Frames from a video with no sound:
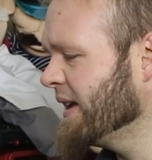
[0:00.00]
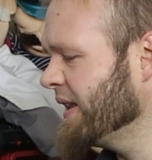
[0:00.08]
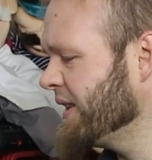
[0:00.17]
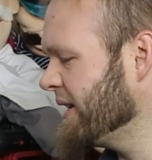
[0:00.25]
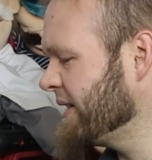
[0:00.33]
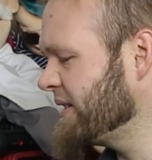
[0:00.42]

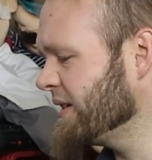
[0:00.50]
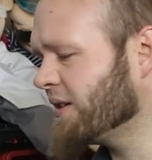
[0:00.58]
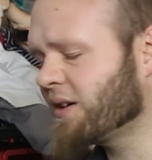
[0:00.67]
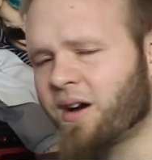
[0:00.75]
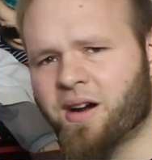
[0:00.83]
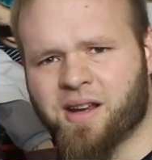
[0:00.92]
The
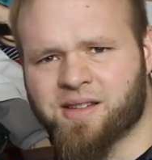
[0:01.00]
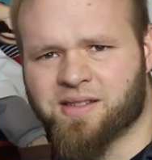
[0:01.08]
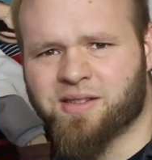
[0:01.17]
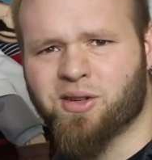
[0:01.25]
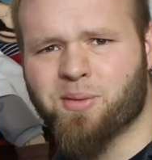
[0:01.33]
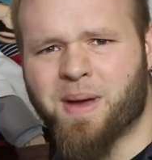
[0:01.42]
single card
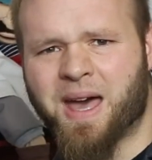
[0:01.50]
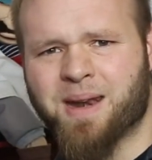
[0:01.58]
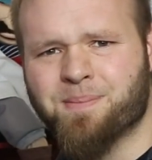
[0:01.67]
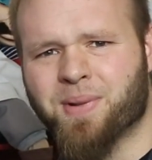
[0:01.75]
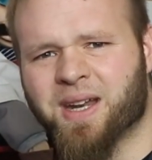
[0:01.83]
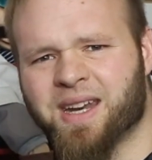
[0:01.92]
isn't too
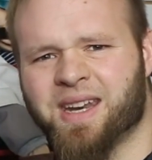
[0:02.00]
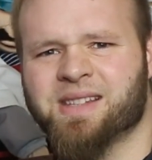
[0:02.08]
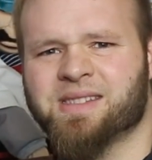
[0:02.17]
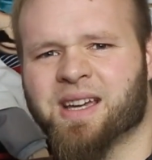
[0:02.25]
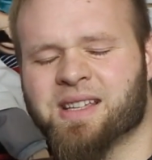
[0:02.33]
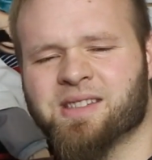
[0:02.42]
bad, but it
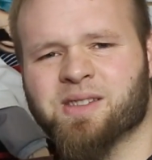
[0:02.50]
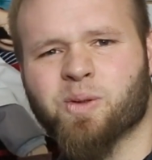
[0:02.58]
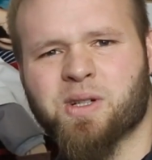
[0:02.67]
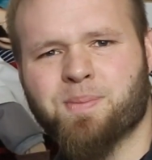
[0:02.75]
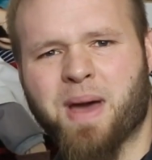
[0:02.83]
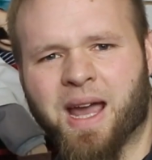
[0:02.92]
is nice to
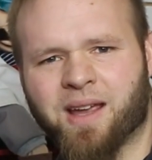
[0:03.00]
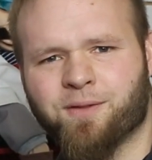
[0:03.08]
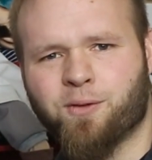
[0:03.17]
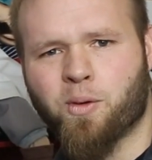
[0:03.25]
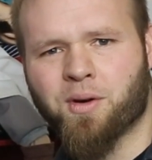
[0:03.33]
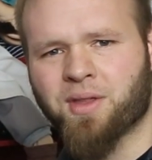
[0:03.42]
switch back and
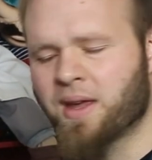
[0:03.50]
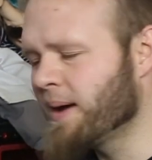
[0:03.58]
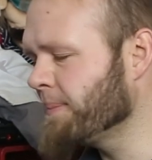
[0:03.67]
forth.